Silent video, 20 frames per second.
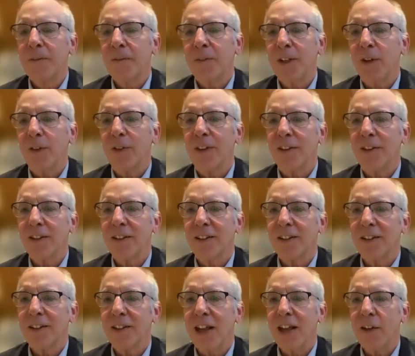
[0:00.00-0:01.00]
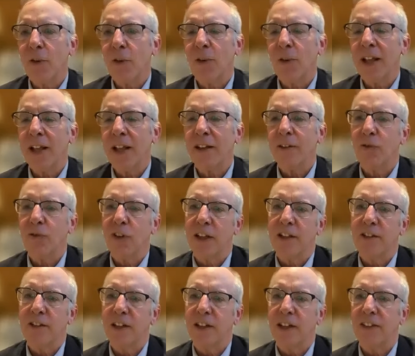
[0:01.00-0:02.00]
you know, the, the, everyone had
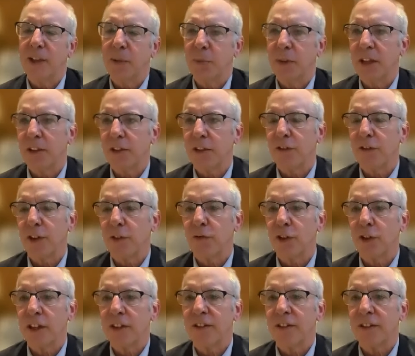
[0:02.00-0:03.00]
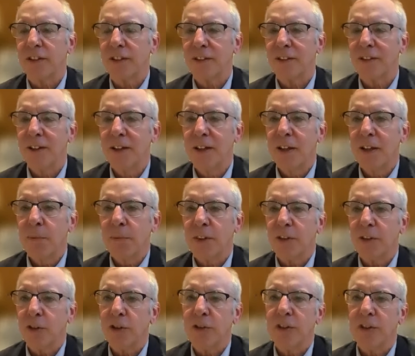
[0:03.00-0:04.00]
inflation, I think, because of the frictions. The
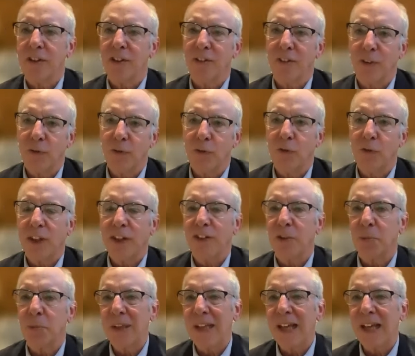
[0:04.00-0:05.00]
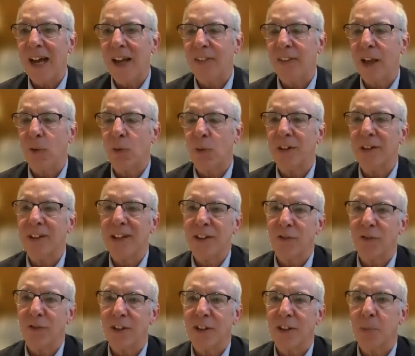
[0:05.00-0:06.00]
sources of the inflation beyond that were
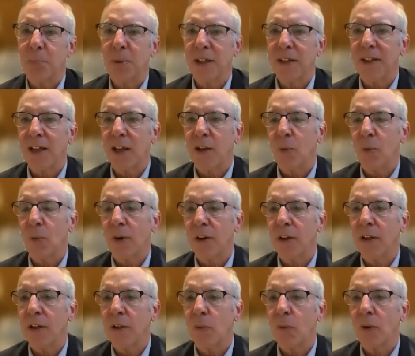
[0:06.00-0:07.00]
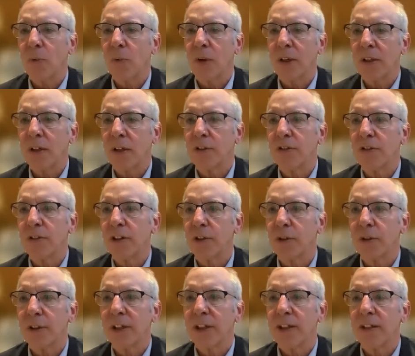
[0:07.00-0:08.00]
different depending on where you, what, what country you
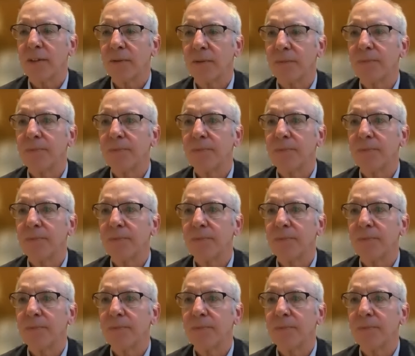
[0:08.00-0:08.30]
were in.